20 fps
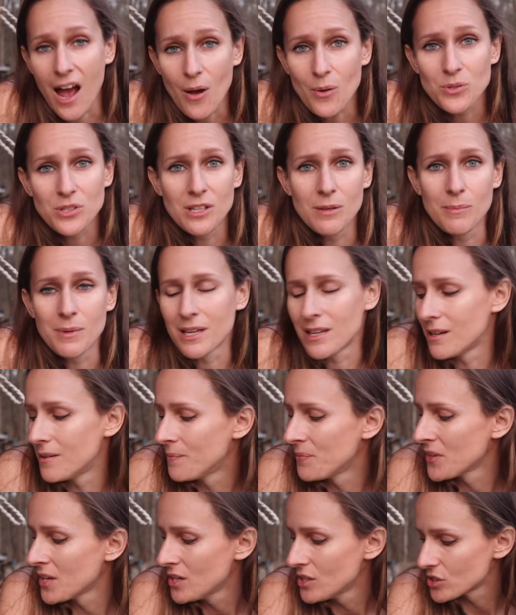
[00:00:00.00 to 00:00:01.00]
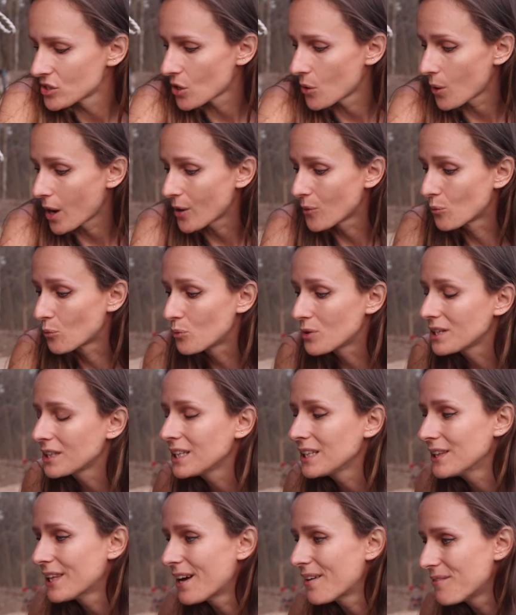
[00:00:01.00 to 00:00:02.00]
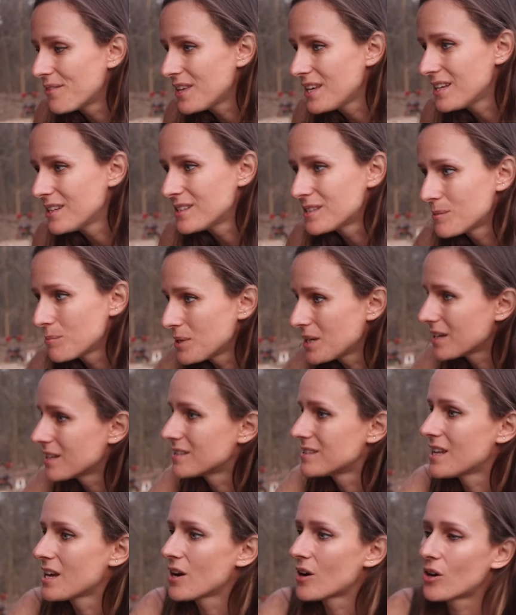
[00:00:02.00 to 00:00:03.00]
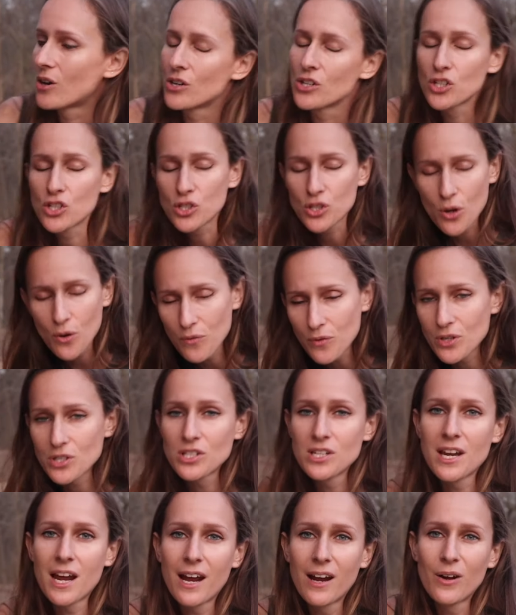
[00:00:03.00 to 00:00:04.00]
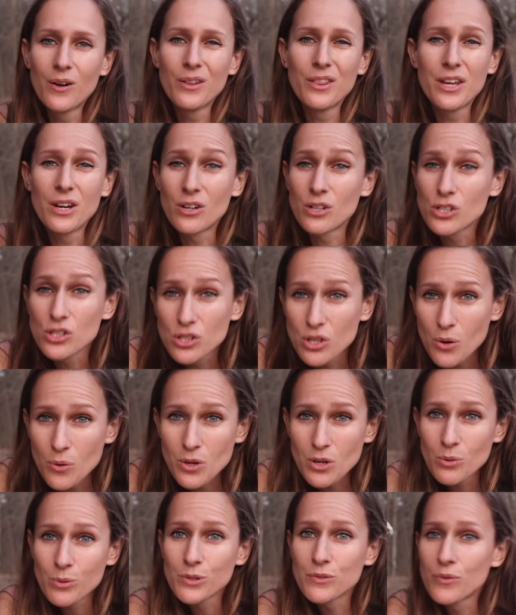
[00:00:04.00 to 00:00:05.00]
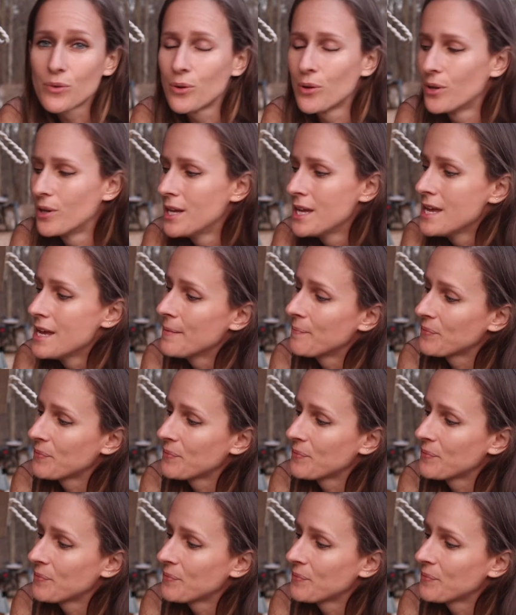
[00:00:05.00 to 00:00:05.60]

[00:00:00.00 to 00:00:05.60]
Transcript: house them in. So I really love these because they are so versatile, they are so useful,